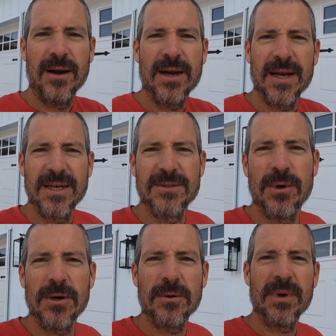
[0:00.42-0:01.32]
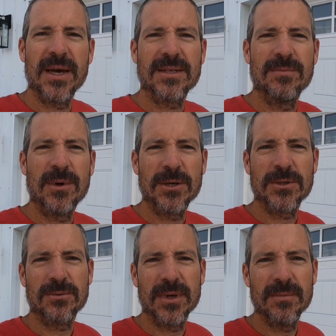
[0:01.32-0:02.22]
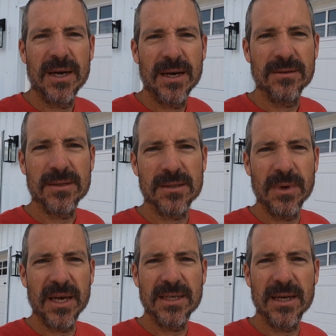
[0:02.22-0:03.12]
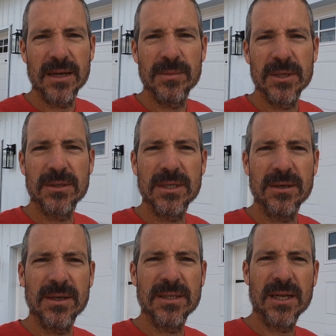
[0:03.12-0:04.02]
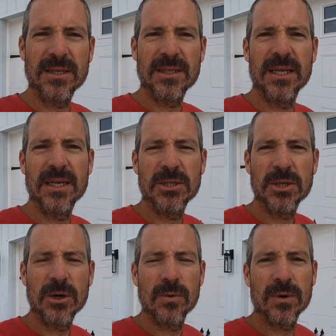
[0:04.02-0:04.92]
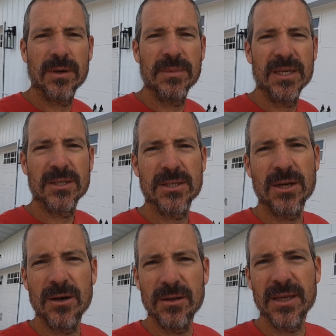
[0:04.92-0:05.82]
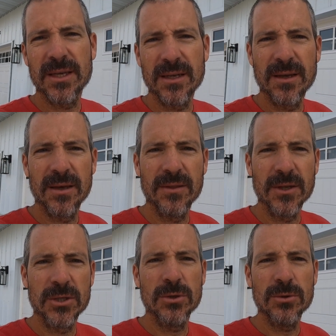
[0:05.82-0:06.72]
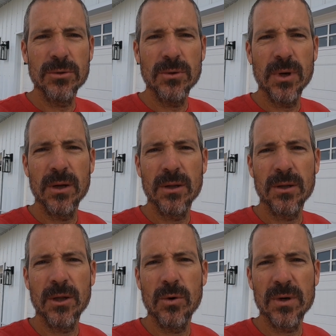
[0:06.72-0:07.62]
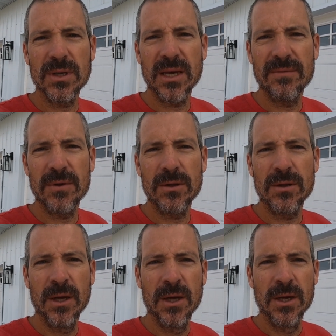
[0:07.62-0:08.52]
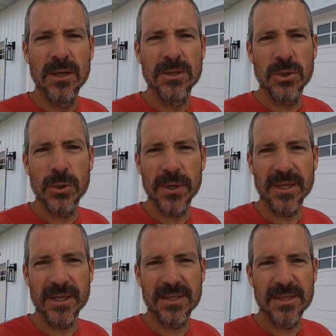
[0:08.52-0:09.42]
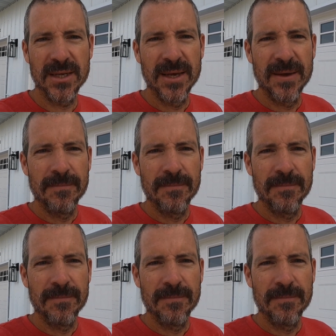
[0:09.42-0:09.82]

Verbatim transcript: All right, guys, welcome back to Marshall Remodel. This is the Mad County Build Series, and on today's show, we're going to be installing the two lower level toilets.